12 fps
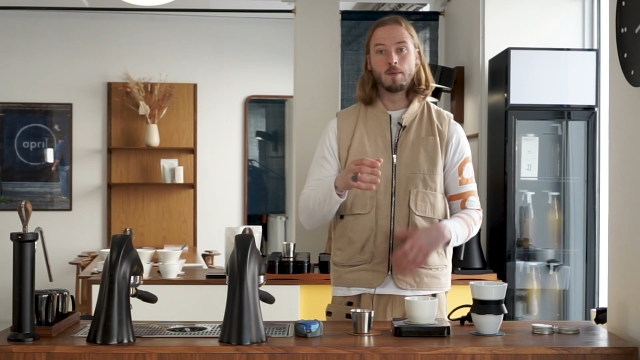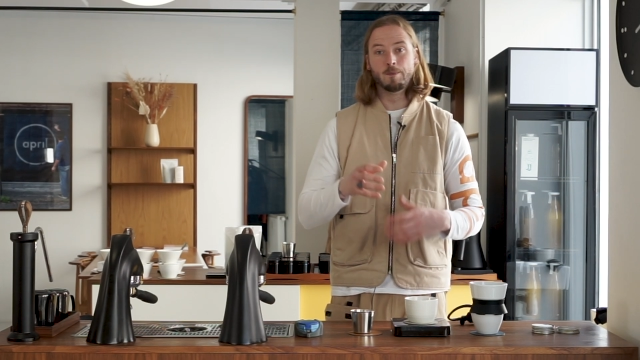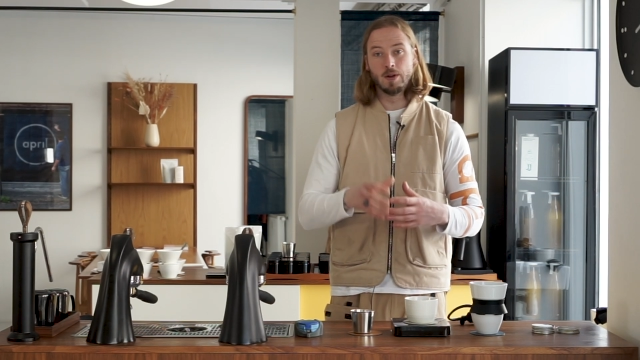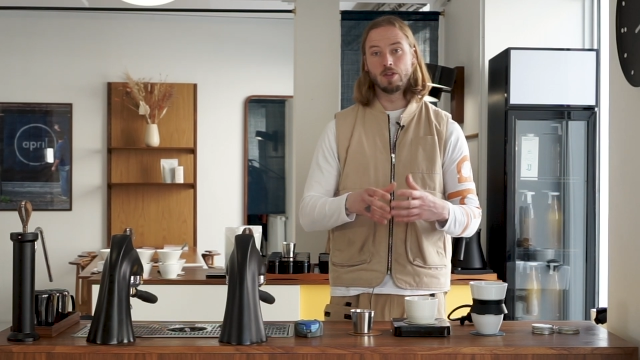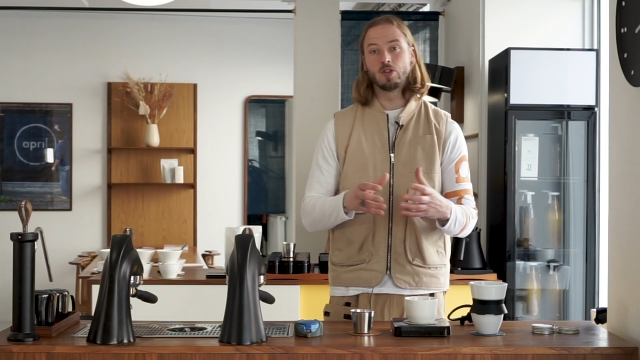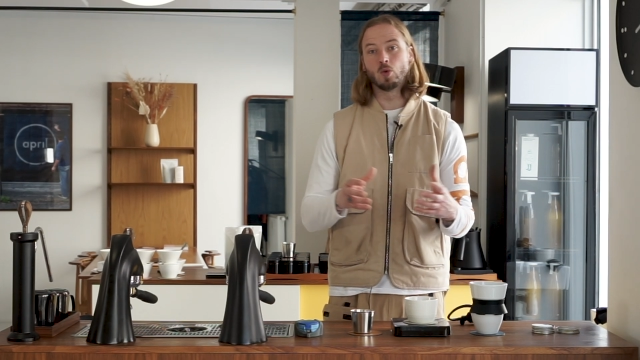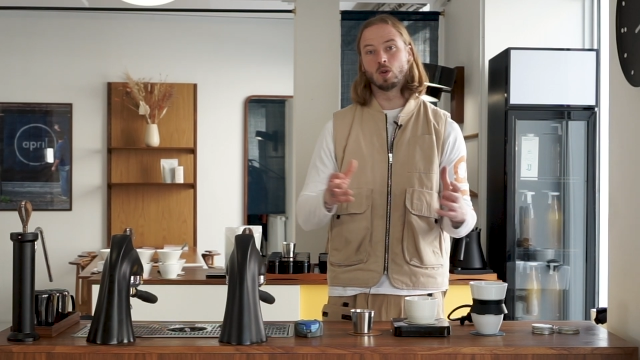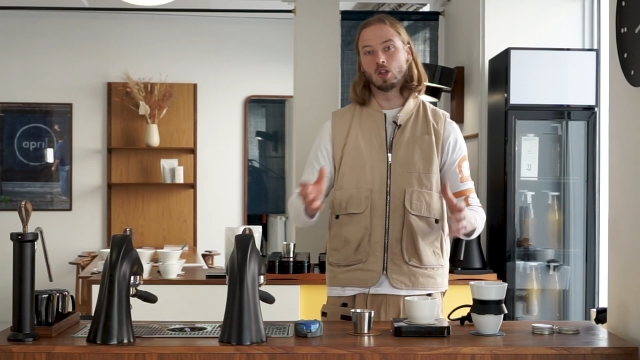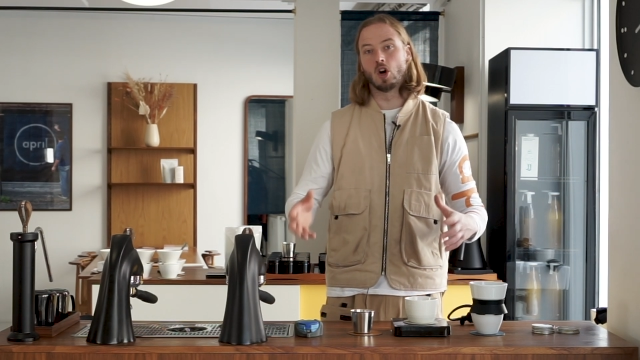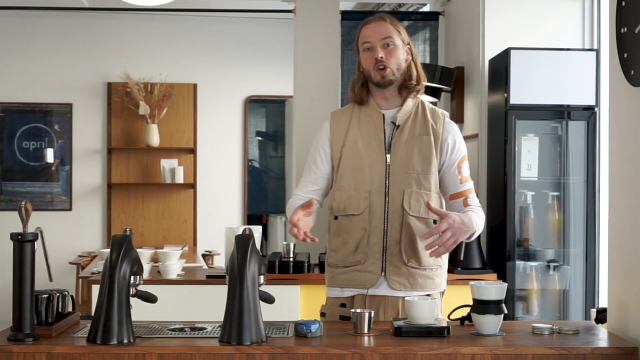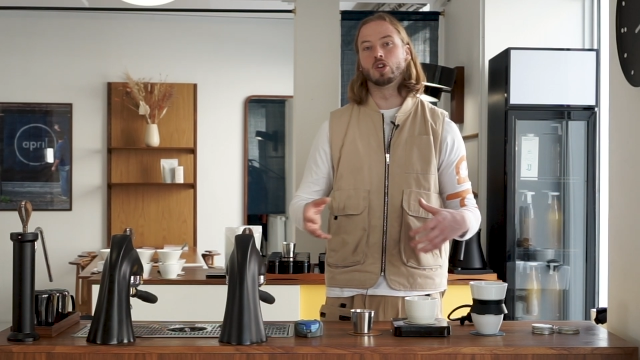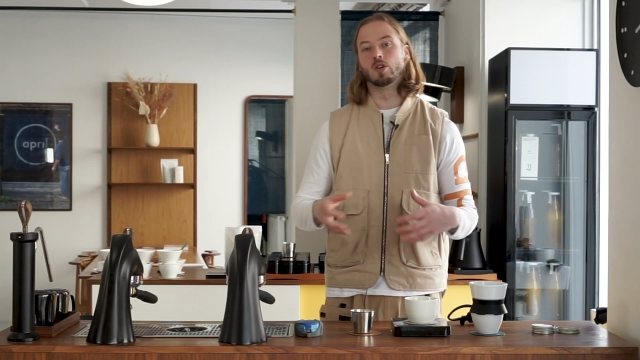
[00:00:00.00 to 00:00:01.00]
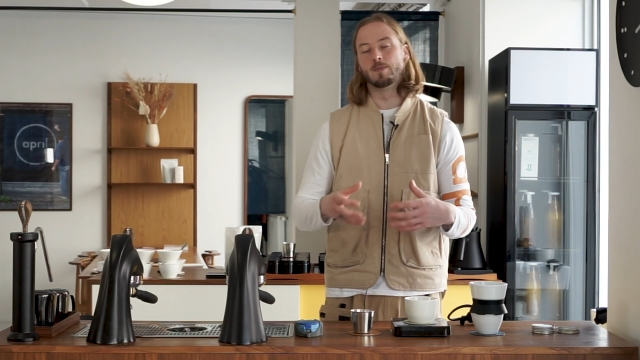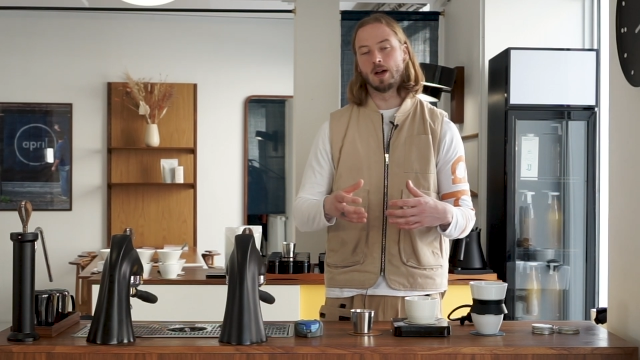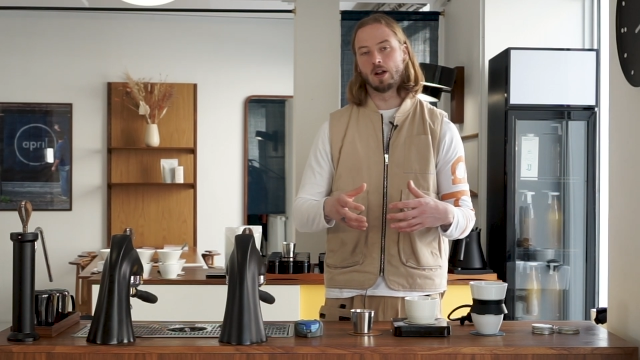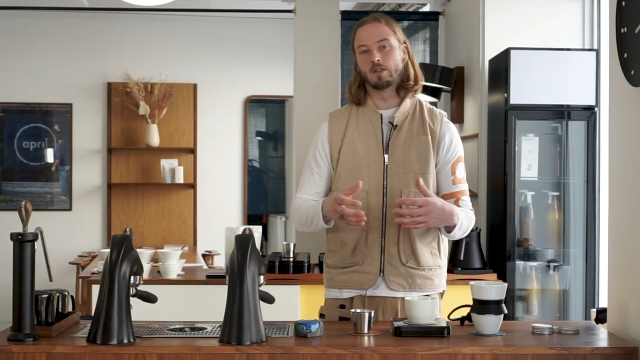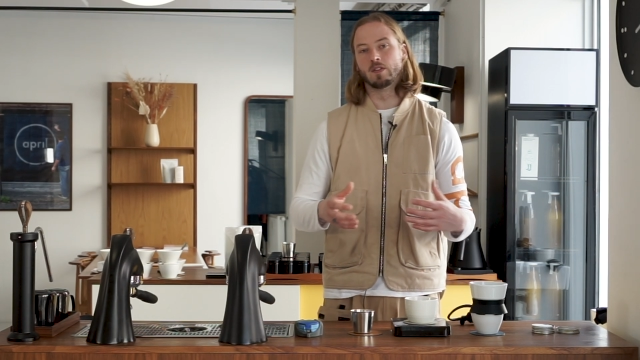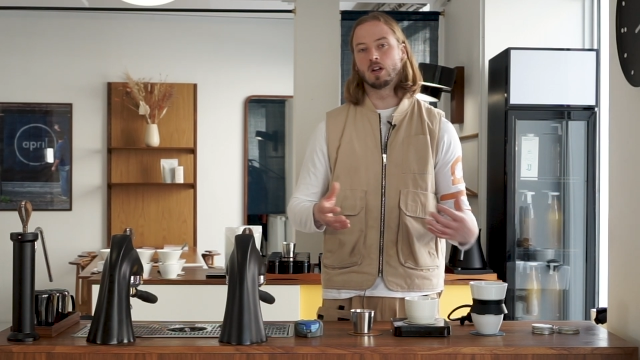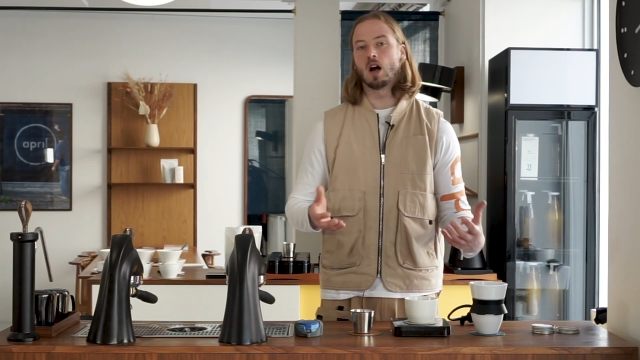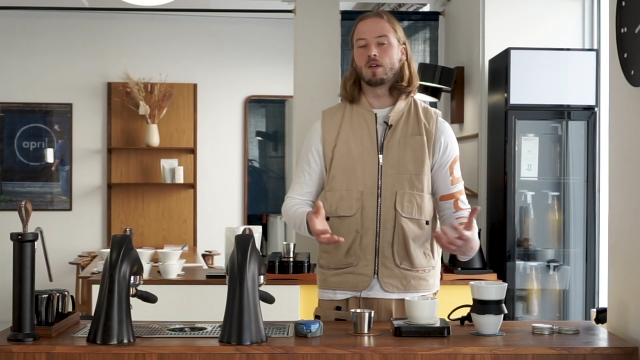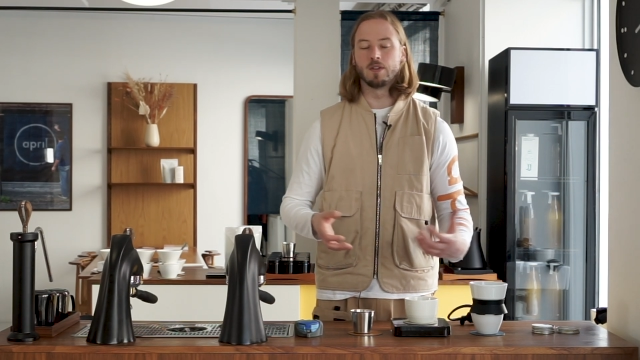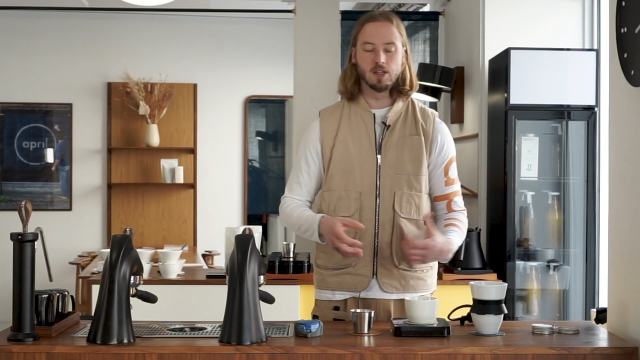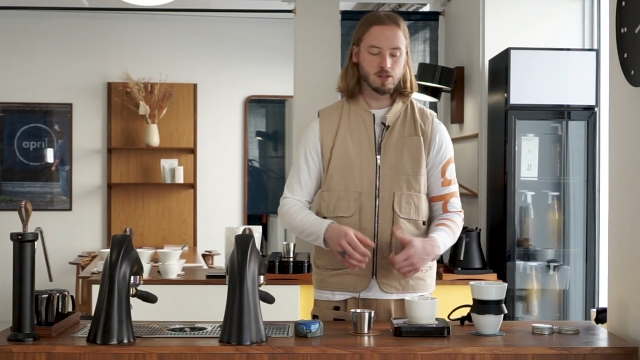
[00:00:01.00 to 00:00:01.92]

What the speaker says: been through a larger amount of the coffee.